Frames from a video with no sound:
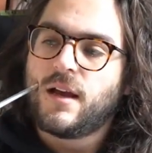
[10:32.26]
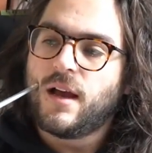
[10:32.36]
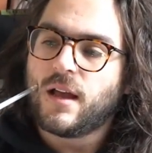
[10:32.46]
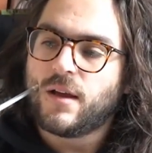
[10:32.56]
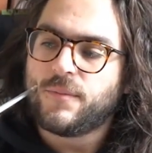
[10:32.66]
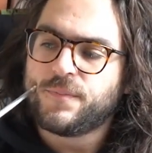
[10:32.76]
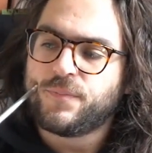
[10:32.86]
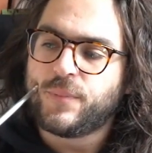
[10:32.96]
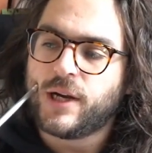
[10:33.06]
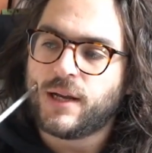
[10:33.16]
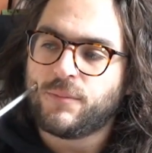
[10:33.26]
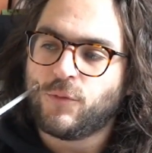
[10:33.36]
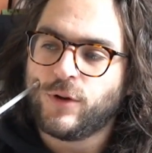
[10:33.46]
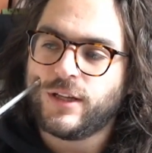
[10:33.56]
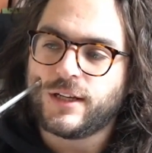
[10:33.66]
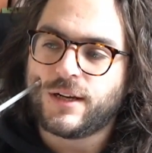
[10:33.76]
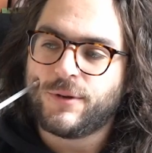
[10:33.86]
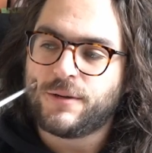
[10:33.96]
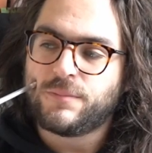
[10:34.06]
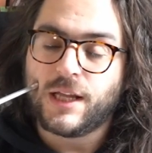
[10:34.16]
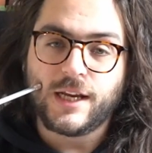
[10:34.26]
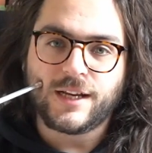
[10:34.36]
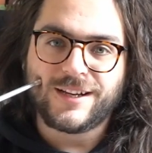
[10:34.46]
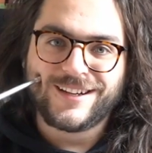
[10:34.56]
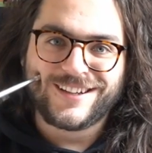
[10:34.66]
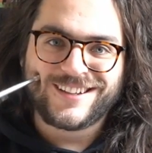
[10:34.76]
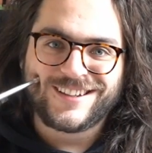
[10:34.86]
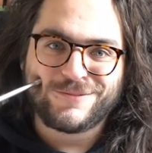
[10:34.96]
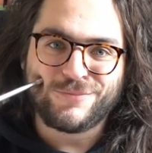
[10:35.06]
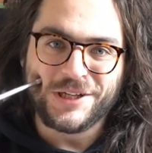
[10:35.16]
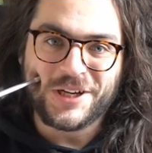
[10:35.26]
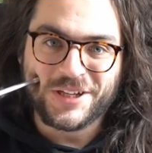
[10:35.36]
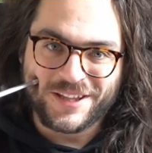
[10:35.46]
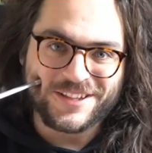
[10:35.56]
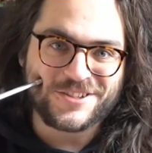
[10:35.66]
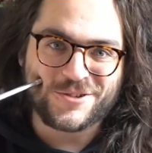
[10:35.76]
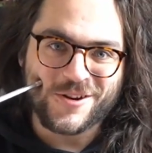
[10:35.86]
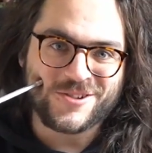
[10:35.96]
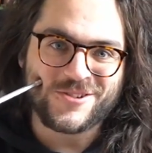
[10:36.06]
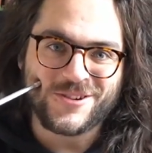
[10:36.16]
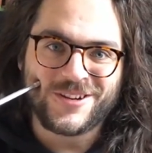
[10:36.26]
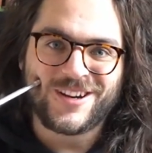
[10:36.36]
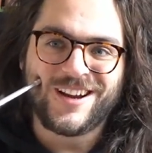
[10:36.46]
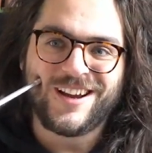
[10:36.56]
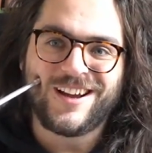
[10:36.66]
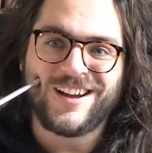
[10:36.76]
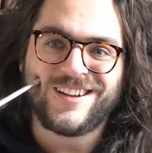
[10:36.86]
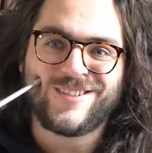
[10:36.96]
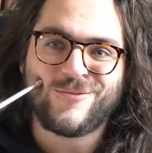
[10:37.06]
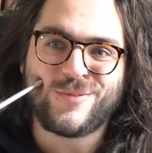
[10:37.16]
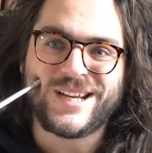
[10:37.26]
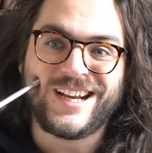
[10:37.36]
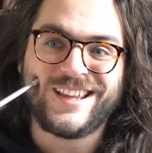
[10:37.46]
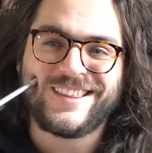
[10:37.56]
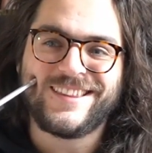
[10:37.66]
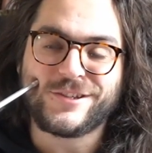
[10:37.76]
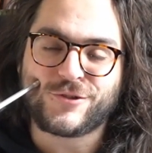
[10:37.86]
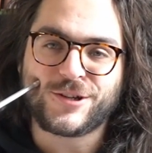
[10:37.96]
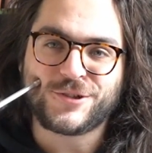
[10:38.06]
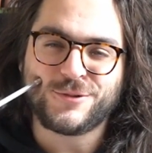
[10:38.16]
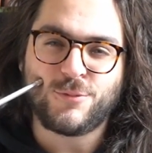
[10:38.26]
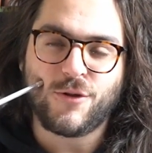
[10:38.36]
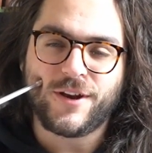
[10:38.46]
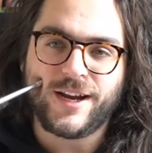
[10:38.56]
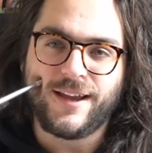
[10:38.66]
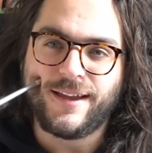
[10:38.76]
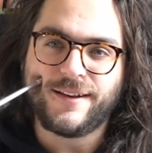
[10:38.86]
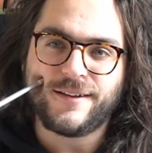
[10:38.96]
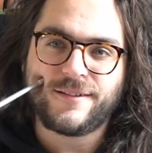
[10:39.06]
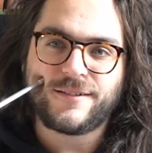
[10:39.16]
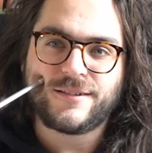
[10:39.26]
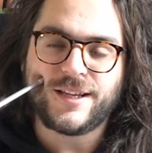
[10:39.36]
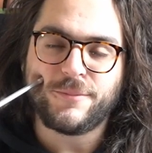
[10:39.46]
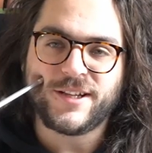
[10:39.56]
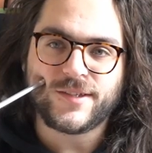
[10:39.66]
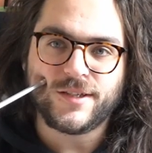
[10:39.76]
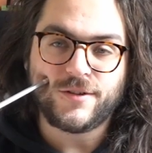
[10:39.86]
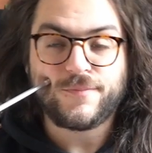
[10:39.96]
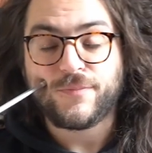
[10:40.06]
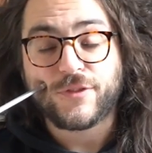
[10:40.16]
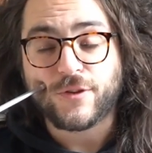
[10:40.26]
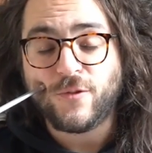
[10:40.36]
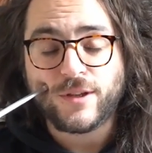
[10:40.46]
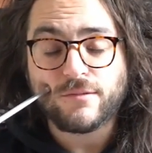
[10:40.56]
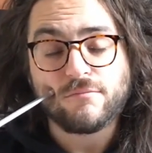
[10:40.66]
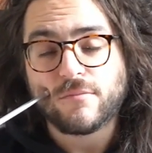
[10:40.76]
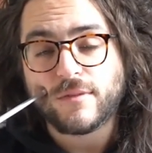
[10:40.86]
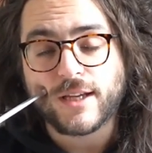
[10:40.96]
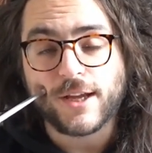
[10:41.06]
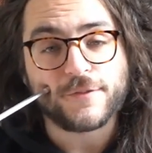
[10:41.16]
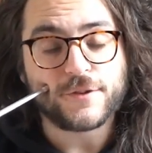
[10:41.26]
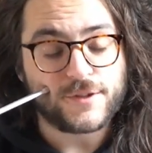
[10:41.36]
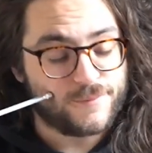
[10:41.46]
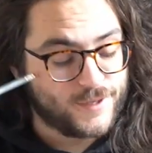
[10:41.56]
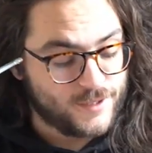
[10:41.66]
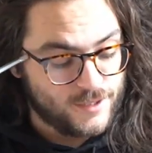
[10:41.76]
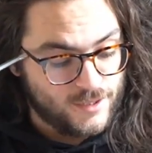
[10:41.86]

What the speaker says: But I'm really coming up blank beyond this structure. But this structure is more than I had 10 minutes ago, so it counts for something.